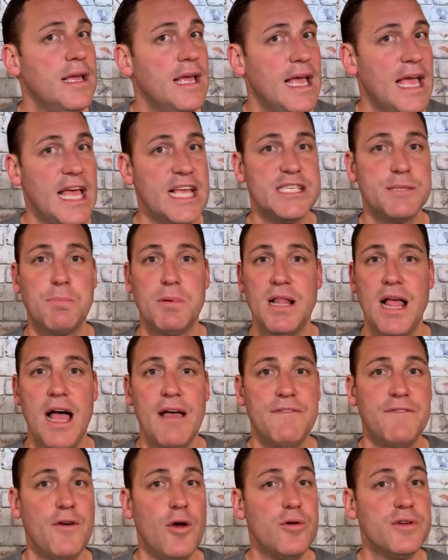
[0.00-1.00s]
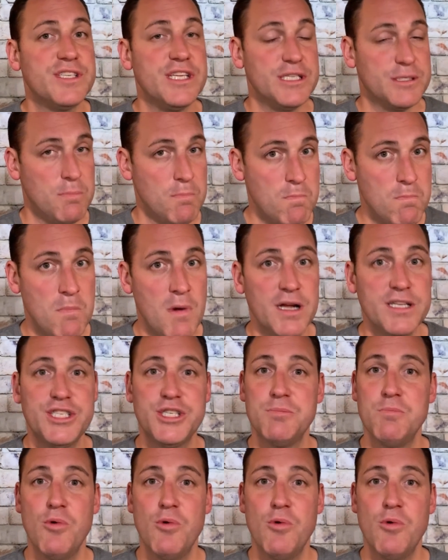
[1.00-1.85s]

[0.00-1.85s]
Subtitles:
Hezbollah, folks, is much